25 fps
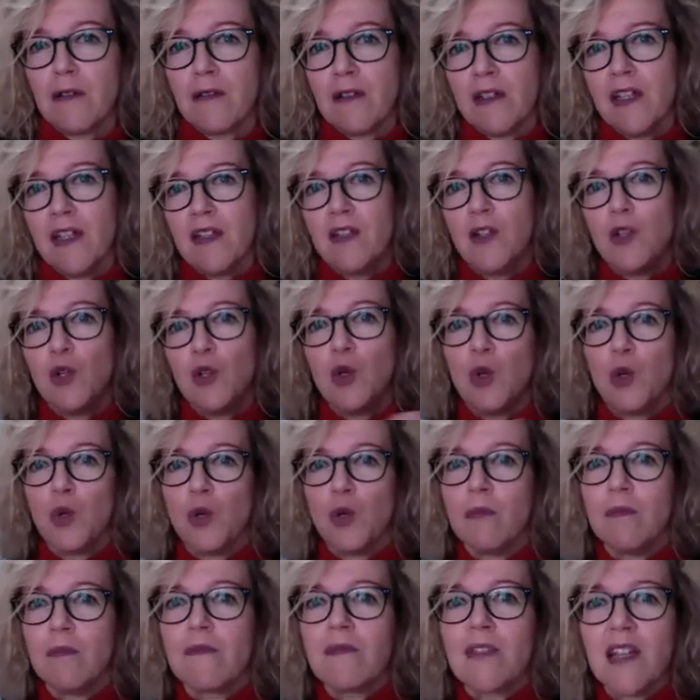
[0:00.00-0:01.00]
into
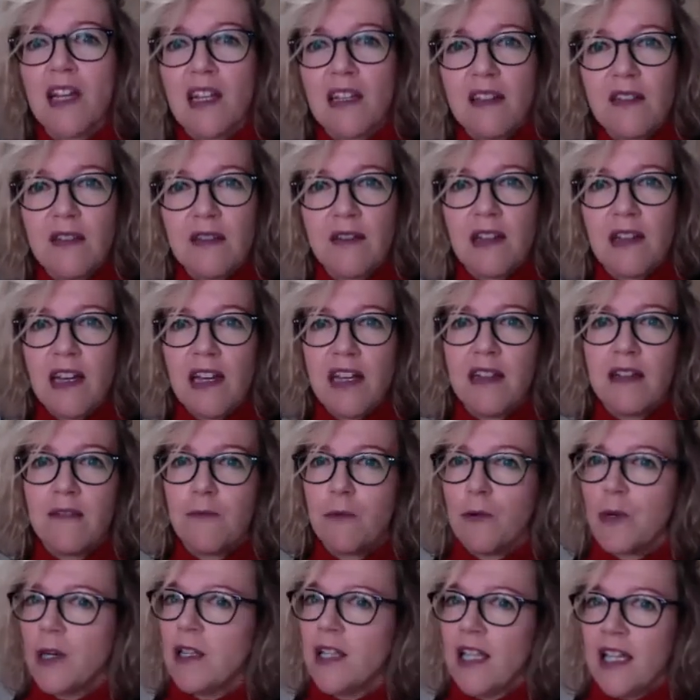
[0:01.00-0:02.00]
that state,
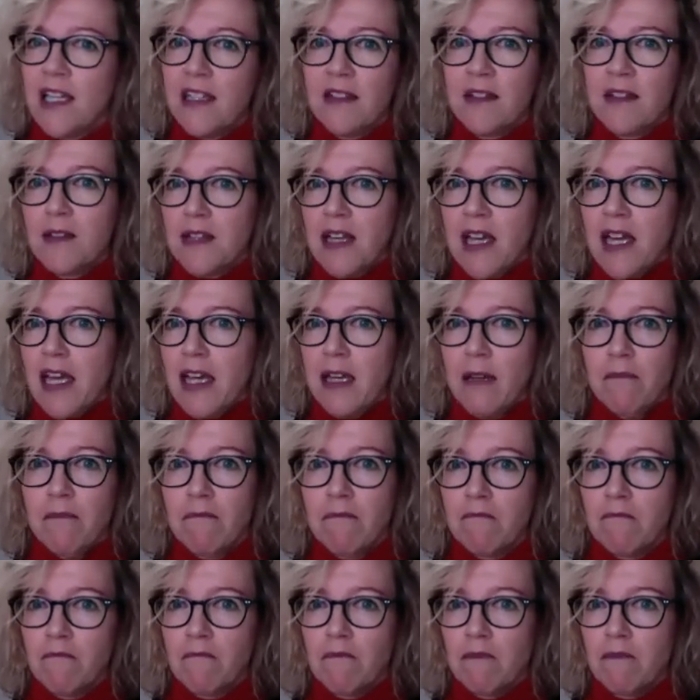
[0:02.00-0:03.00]
well, let's say
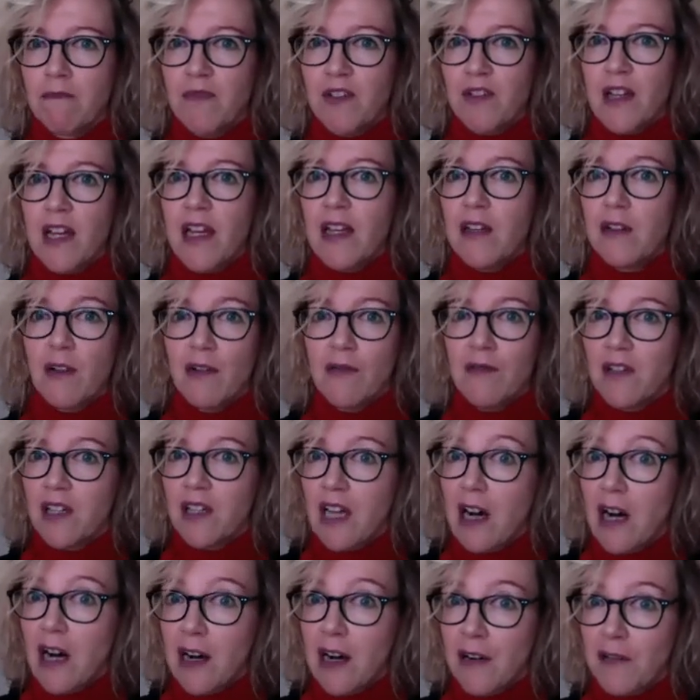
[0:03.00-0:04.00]
state of
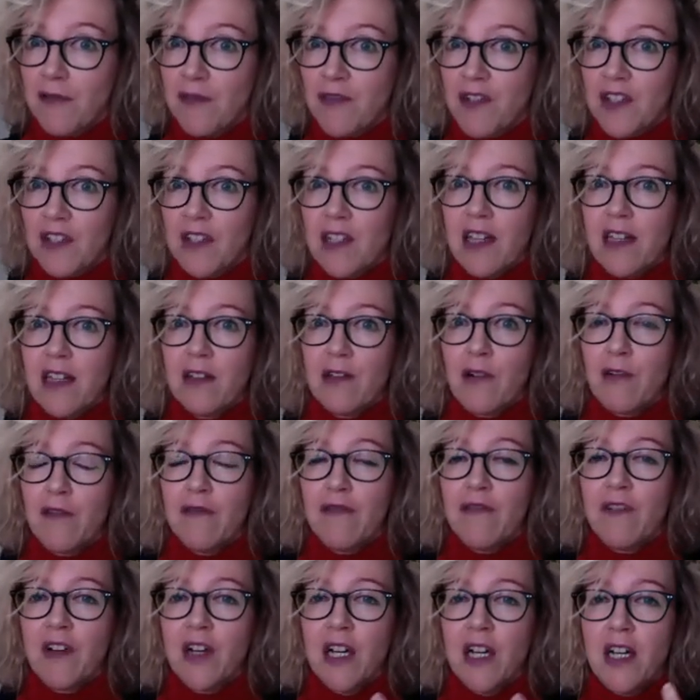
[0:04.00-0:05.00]
love, state of
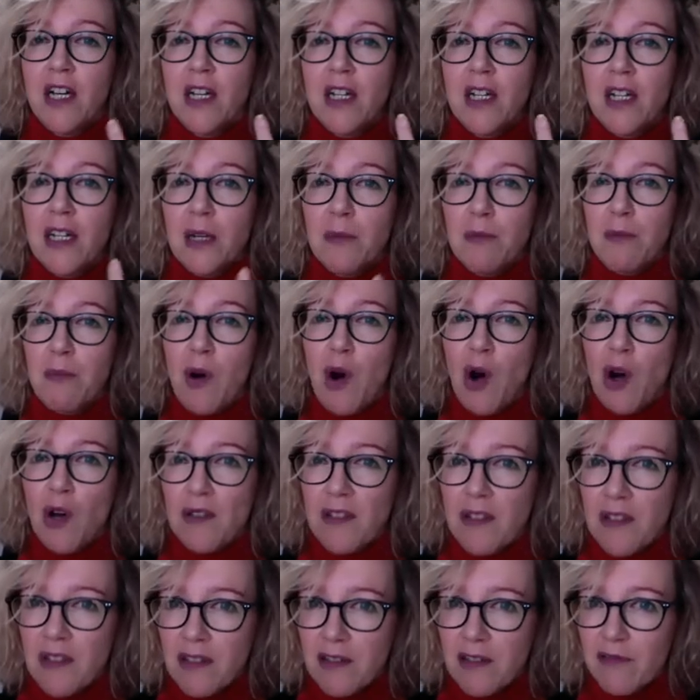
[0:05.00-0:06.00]
a
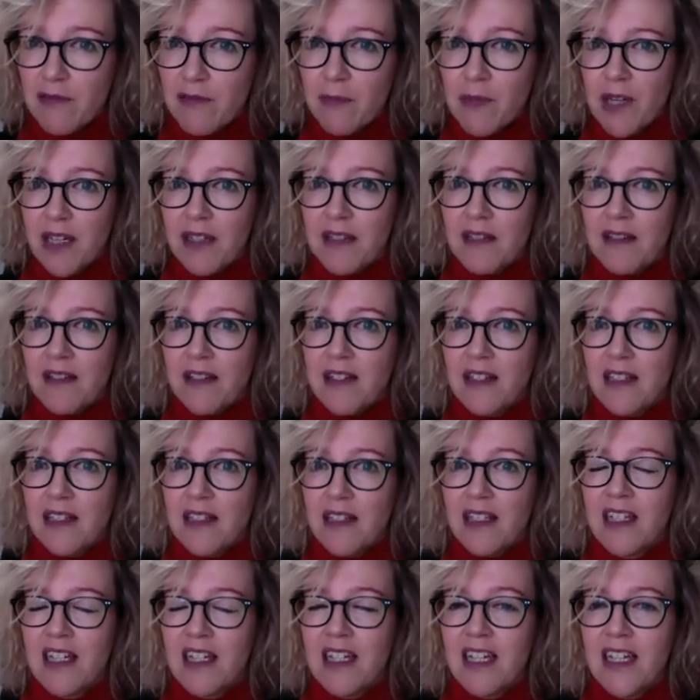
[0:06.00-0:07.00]
positive mindset,
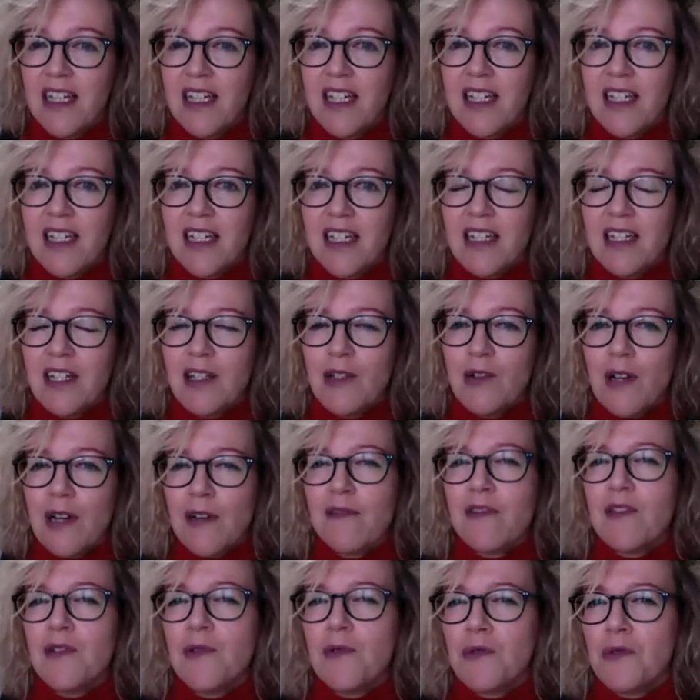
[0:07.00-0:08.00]
you have
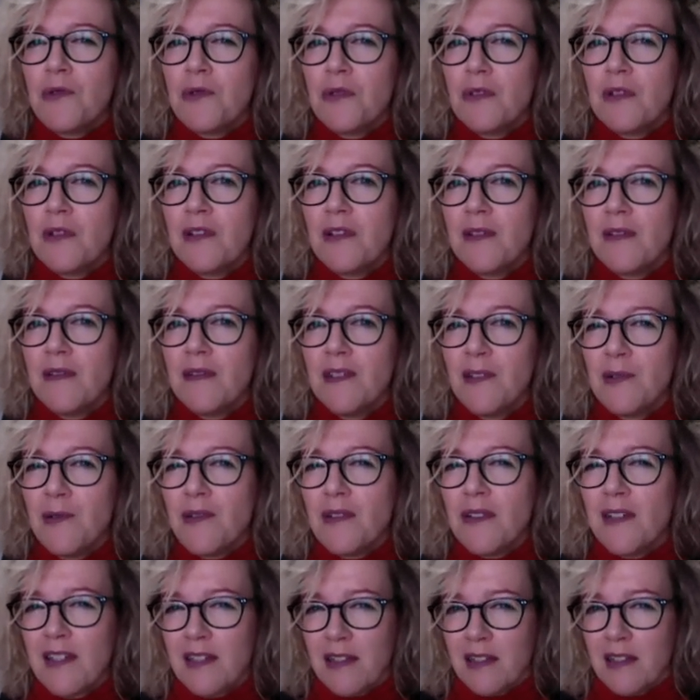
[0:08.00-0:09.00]
to use a
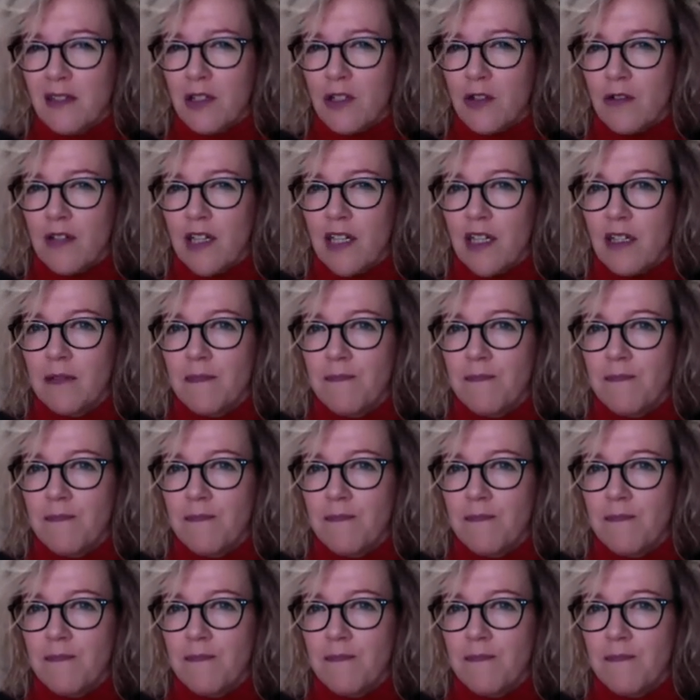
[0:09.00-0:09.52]
little trick.